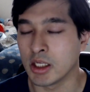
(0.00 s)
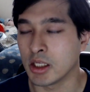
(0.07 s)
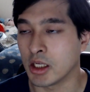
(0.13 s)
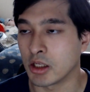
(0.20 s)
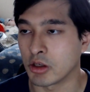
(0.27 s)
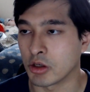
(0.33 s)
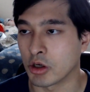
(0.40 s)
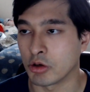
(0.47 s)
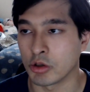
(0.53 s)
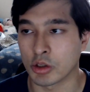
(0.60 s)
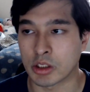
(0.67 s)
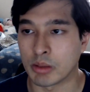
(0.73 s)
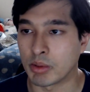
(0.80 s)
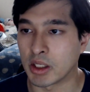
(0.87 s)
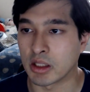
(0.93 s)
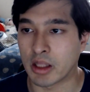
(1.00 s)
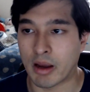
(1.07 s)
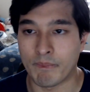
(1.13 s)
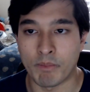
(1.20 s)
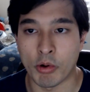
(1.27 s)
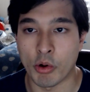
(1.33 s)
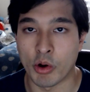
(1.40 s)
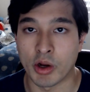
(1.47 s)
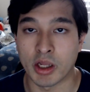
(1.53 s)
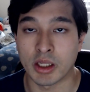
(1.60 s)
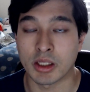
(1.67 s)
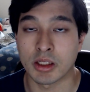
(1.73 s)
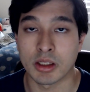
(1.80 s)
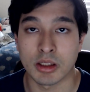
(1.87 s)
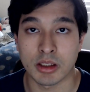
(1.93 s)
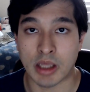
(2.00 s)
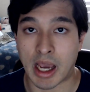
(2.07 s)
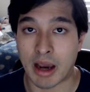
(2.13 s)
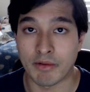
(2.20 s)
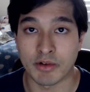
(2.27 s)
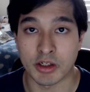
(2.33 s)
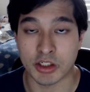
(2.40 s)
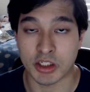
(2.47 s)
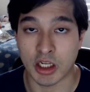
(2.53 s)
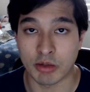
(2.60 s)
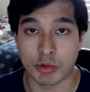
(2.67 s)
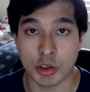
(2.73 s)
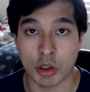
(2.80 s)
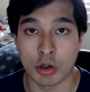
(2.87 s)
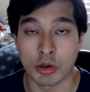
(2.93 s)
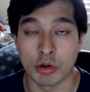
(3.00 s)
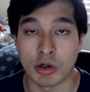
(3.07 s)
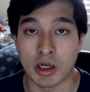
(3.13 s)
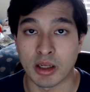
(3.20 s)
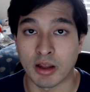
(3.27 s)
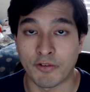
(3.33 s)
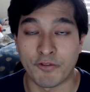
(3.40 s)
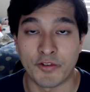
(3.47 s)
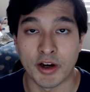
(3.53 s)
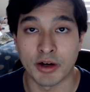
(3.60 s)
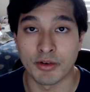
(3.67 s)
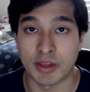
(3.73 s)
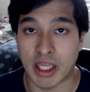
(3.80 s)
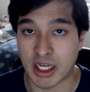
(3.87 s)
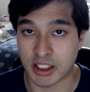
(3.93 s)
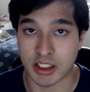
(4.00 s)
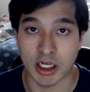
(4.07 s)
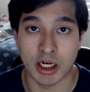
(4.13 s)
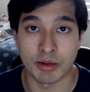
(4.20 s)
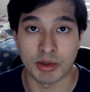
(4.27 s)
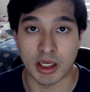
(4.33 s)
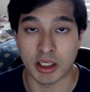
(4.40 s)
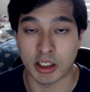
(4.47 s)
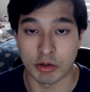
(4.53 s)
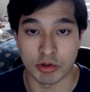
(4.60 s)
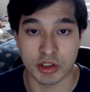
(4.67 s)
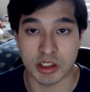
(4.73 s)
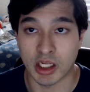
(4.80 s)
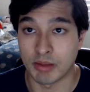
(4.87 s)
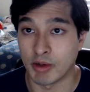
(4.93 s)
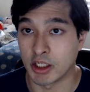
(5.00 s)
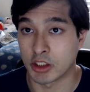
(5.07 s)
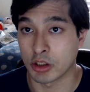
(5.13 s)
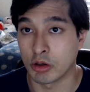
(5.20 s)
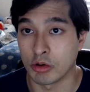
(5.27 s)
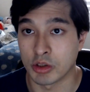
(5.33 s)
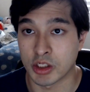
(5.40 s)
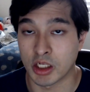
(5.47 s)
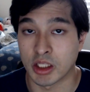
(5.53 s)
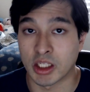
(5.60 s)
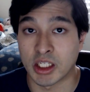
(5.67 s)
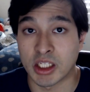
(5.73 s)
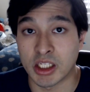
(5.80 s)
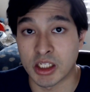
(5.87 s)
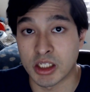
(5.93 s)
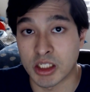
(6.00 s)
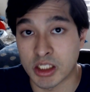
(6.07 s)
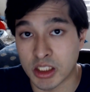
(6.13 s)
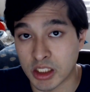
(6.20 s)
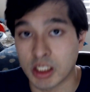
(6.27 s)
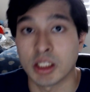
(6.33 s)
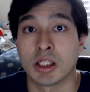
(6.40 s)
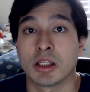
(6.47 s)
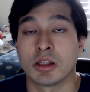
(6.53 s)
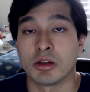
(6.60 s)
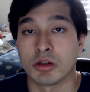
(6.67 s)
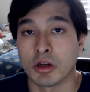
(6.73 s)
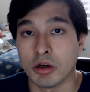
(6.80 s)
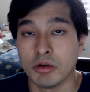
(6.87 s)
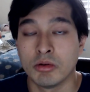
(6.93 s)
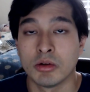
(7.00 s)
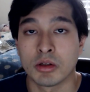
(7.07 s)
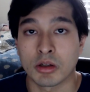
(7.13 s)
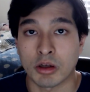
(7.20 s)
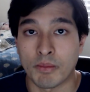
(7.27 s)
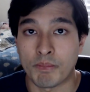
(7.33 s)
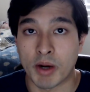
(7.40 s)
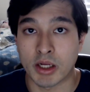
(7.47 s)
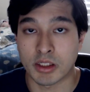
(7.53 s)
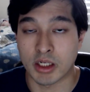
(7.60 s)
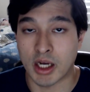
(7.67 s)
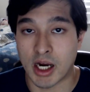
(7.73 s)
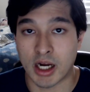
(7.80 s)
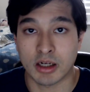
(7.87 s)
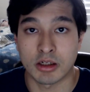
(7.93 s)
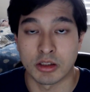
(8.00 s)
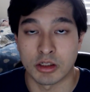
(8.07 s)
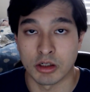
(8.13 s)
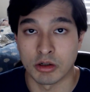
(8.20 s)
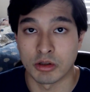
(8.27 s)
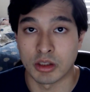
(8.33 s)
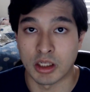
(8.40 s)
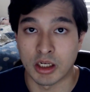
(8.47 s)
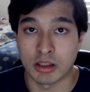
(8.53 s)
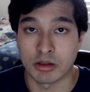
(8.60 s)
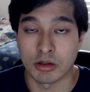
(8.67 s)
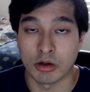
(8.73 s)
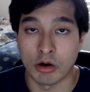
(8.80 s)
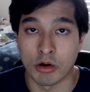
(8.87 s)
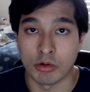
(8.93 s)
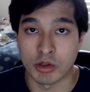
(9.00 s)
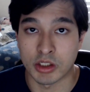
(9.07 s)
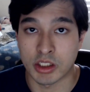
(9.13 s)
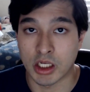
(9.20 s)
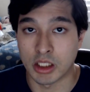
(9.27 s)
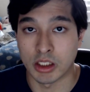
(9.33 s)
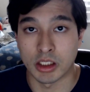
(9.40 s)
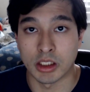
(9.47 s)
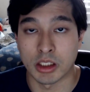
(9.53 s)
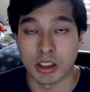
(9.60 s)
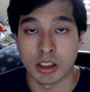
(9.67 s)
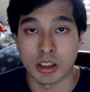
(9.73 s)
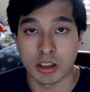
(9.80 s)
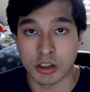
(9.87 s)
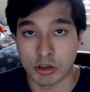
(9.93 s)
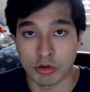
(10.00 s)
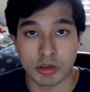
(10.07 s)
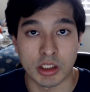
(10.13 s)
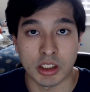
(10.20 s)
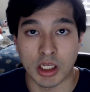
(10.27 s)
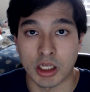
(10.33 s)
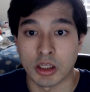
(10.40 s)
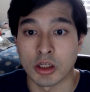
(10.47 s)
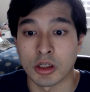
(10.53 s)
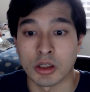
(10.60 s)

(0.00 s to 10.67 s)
and, you know, Yuki being that boy, having to save Toru, and he felt that time that he was saved by Toru, saying that he's needed, you know, compared to Akito that always telling Yuki that